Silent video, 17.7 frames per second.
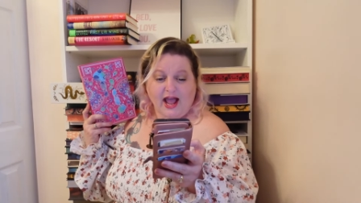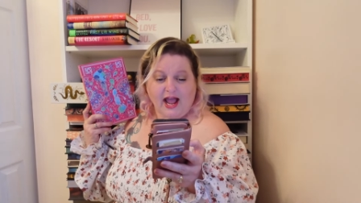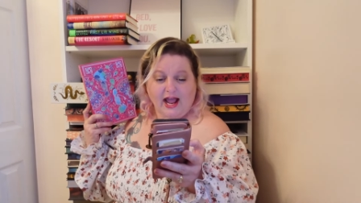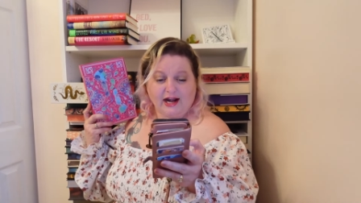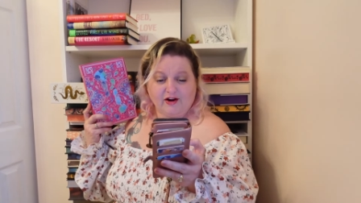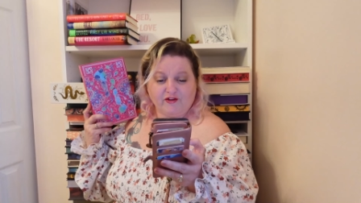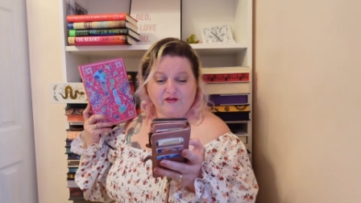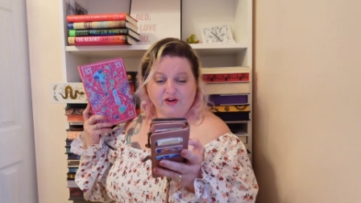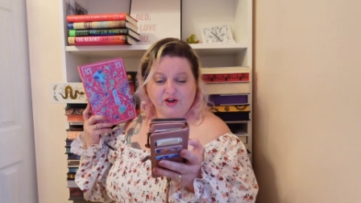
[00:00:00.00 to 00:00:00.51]

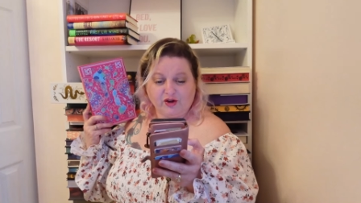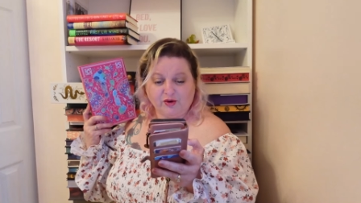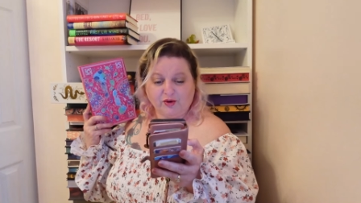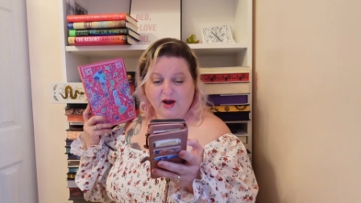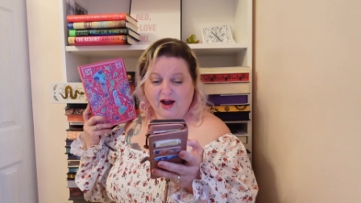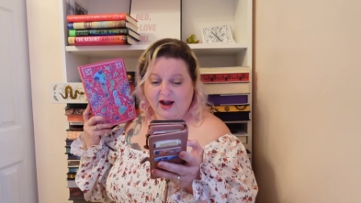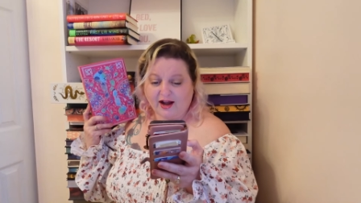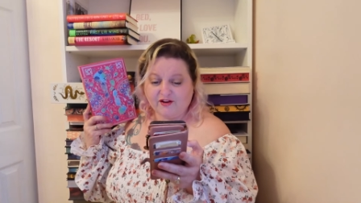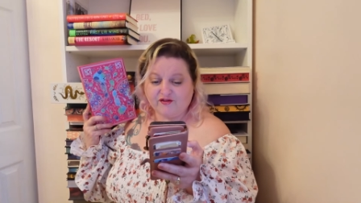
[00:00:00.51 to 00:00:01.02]
and a few
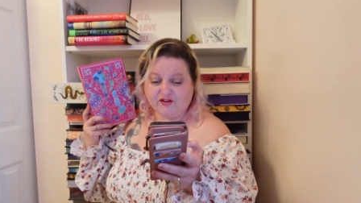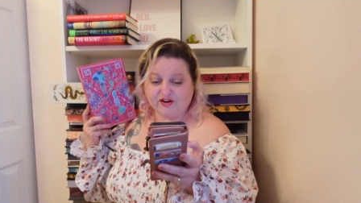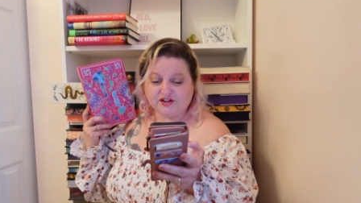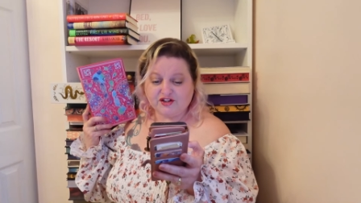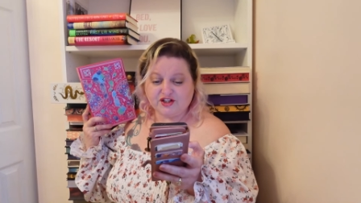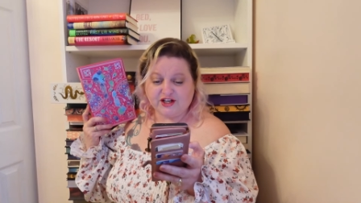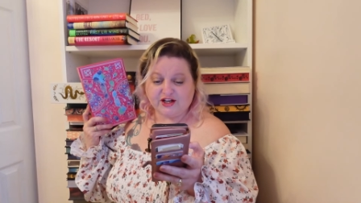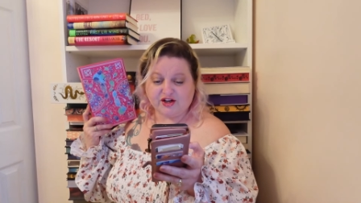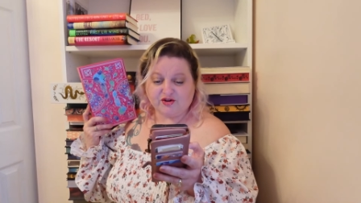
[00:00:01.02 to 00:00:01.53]

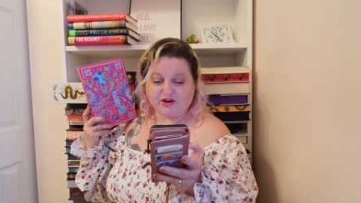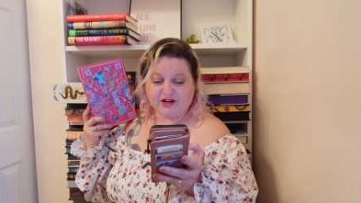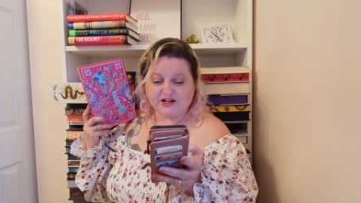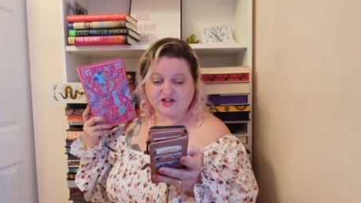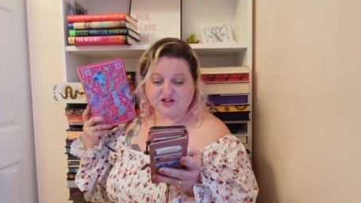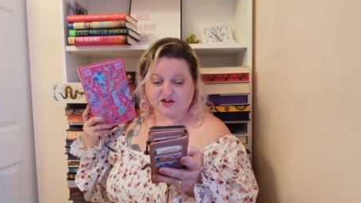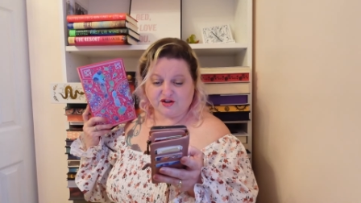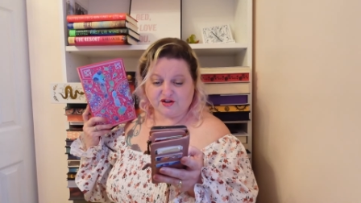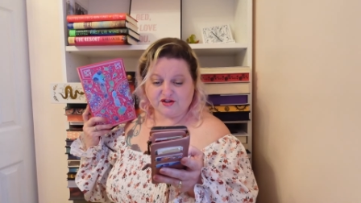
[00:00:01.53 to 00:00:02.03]
high-functioning
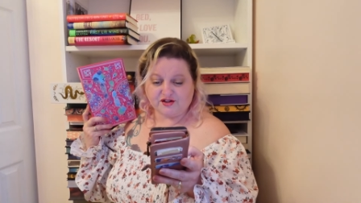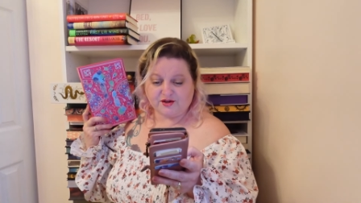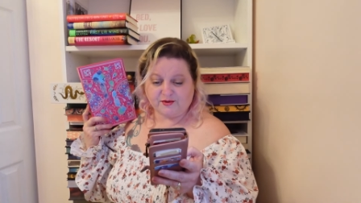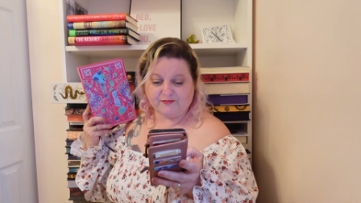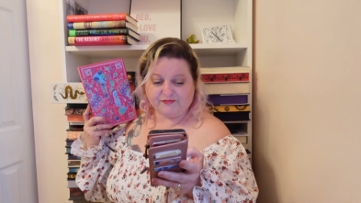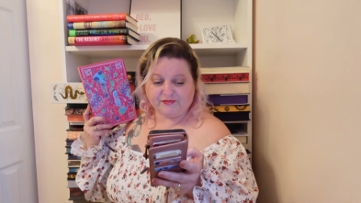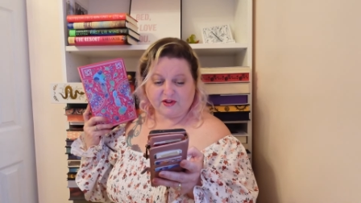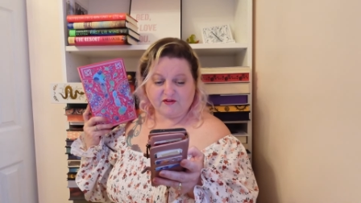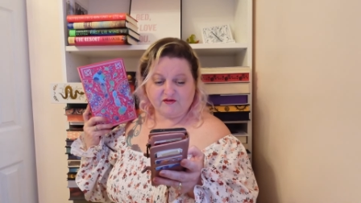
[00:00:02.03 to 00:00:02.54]
creatures,
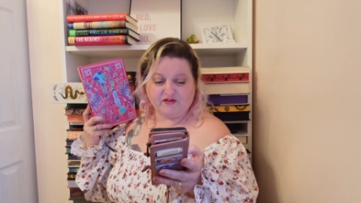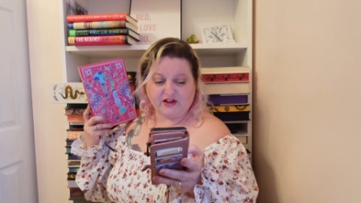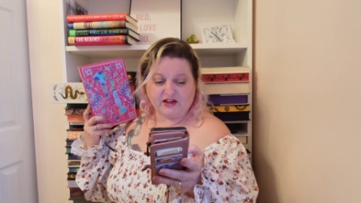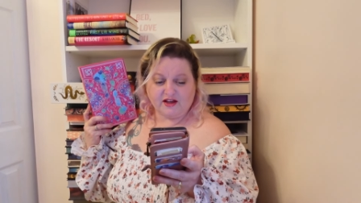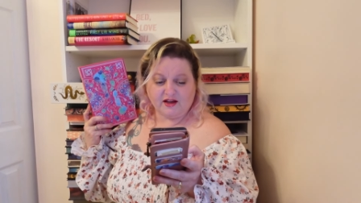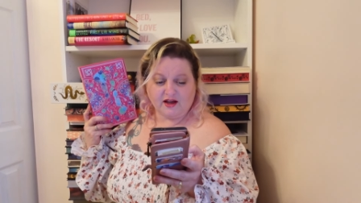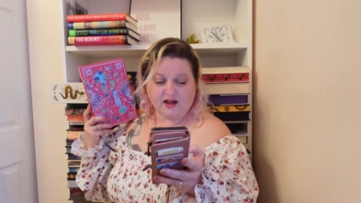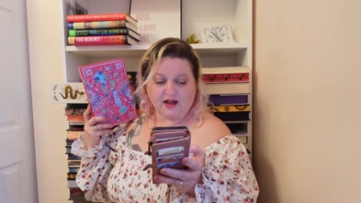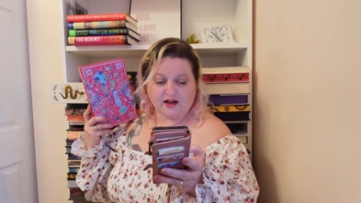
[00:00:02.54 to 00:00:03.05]

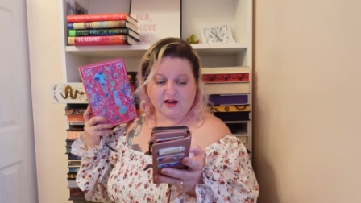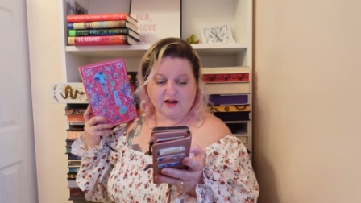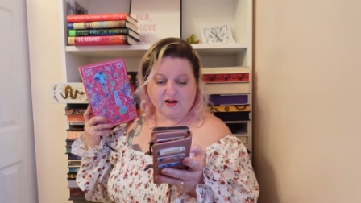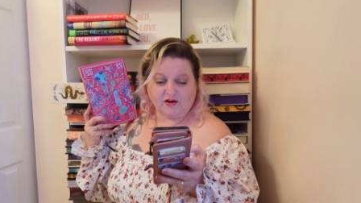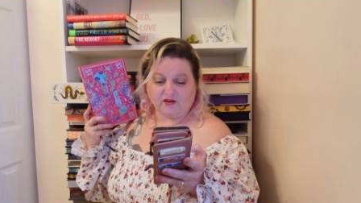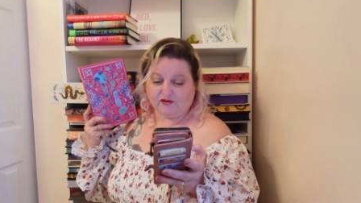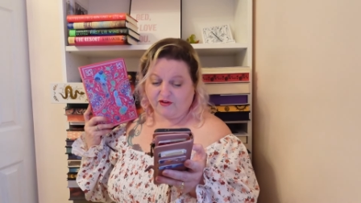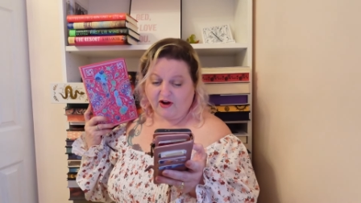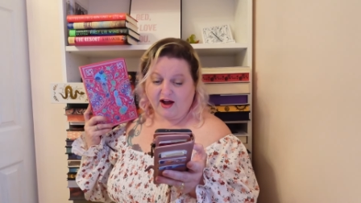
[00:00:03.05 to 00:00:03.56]
V and
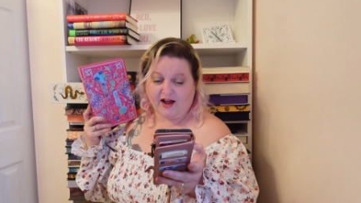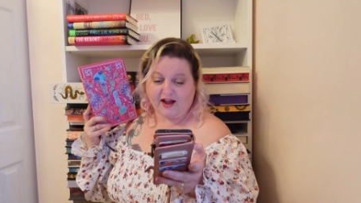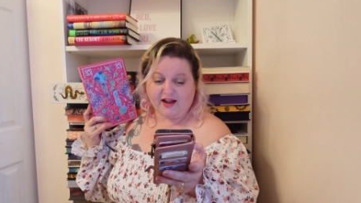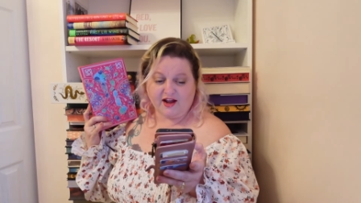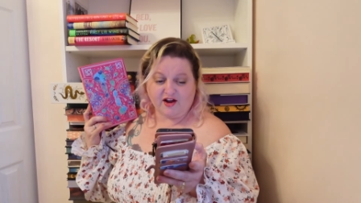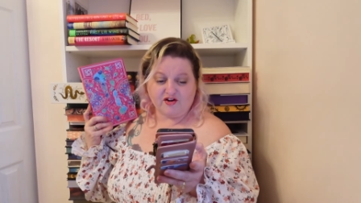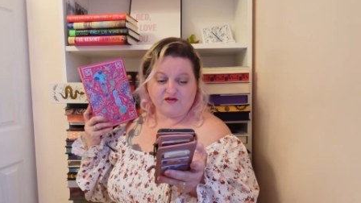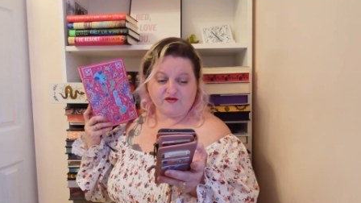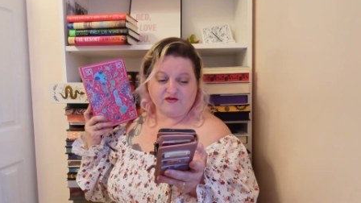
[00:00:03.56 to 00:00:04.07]
Vi
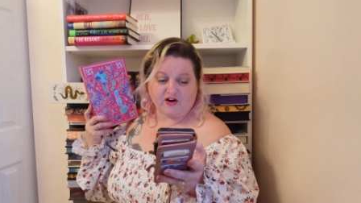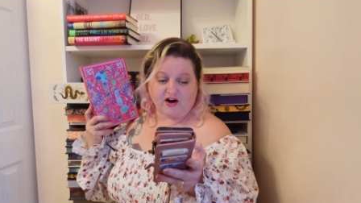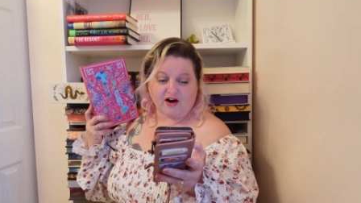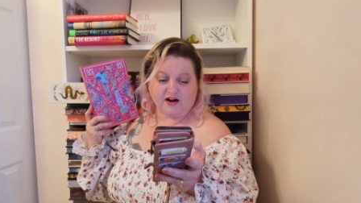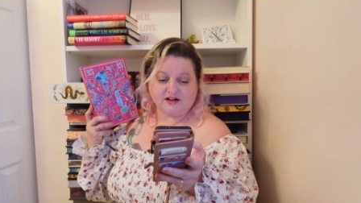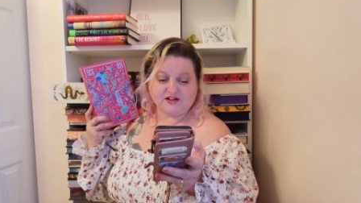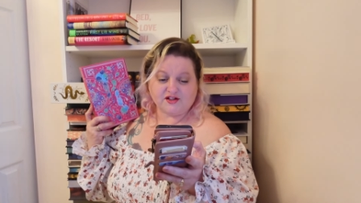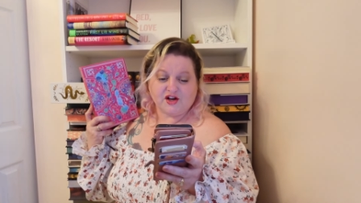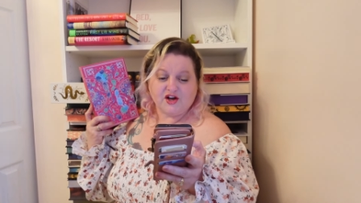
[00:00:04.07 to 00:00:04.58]
and
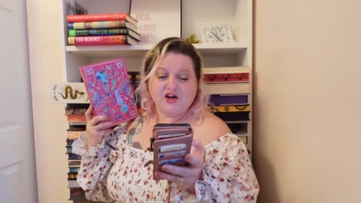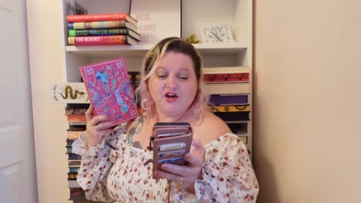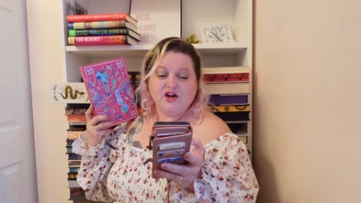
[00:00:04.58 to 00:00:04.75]
Fox